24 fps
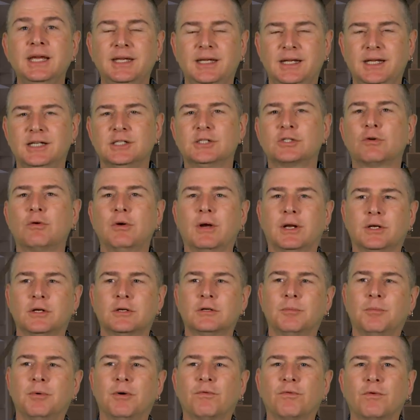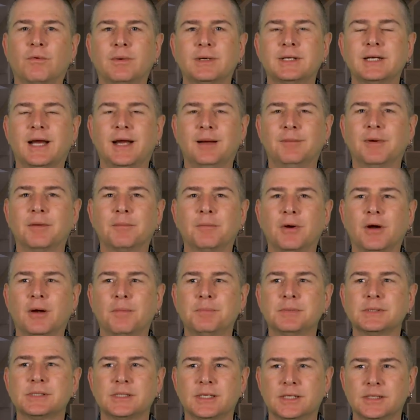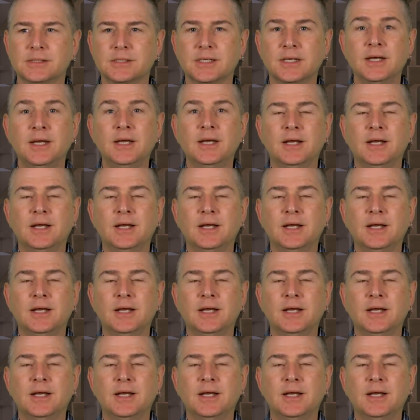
is creditable for retirement purposes.